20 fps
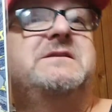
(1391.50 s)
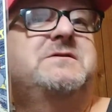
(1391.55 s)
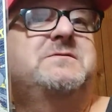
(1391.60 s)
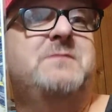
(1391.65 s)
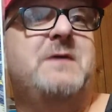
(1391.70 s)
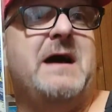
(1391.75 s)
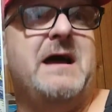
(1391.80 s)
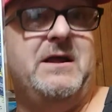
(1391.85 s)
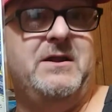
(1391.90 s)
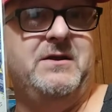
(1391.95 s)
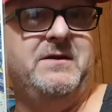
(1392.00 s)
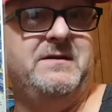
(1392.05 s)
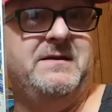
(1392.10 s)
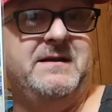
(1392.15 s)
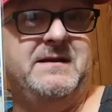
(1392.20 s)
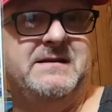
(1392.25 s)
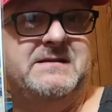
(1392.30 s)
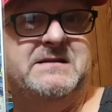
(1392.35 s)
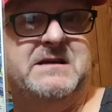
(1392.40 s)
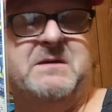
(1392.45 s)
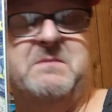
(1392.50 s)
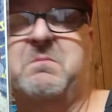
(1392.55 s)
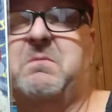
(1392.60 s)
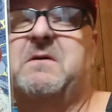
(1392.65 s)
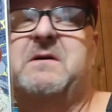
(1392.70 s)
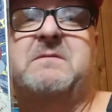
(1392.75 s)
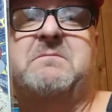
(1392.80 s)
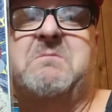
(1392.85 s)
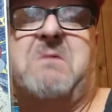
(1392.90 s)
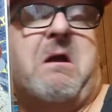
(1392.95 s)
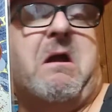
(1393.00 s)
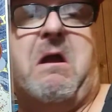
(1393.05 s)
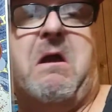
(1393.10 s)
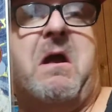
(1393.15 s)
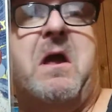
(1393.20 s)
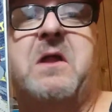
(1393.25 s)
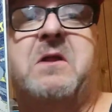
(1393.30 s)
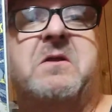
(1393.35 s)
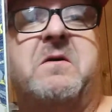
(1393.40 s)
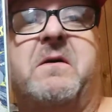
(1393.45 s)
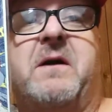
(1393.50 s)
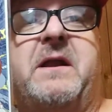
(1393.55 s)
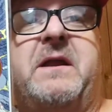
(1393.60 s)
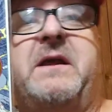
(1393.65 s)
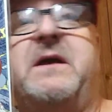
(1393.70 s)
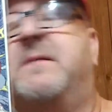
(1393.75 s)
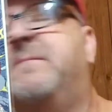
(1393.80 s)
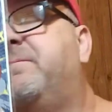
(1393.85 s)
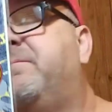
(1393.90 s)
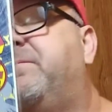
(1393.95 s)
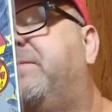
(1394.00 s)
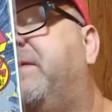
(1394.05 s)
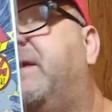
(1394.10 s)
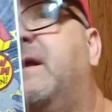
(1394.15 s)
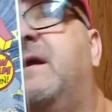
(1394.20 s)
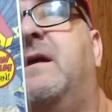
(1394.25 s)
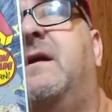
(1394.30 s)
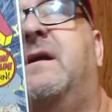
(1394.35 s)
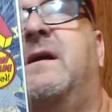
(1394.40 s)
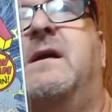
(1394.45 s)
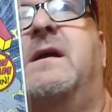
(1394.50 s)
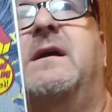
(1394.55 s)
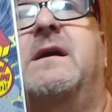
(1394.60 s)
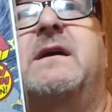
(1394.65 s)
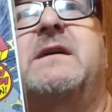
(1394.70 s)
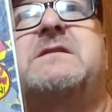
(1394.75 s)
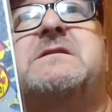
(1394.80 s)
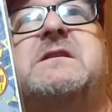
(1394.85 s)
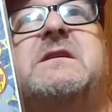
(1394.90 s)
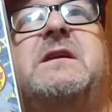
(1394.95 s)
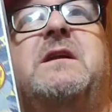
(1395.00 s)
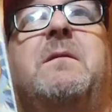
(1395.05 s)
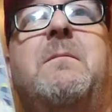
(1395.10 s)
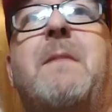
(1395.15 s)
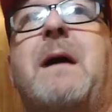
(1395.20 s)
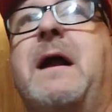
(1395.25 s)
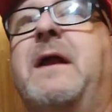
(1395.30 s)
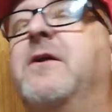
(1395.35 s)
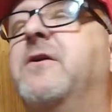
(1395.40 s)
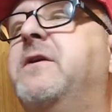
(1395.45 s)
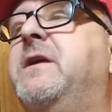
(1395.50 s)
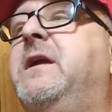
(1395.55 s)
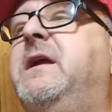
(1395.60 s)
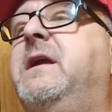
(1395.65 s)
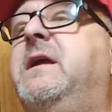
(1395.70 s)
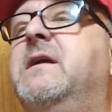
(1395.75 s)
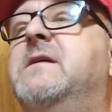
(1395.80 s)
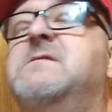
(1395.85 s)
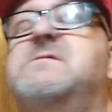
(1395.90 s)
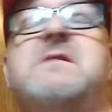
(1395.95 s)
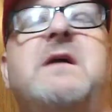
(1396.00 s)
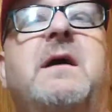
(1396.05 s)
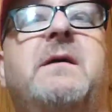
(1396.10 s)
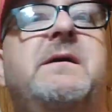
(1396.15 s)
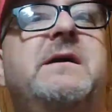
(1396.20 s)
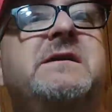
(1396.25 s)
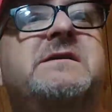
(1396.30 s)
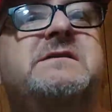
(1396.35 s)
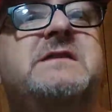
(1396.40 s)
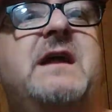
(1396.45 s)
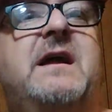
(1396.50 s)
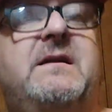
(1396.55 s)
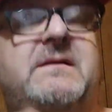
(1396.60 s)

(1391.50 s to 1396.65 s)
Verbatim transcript: this is why I look things up. I had no idea. It's a little minor key. It, uh, it's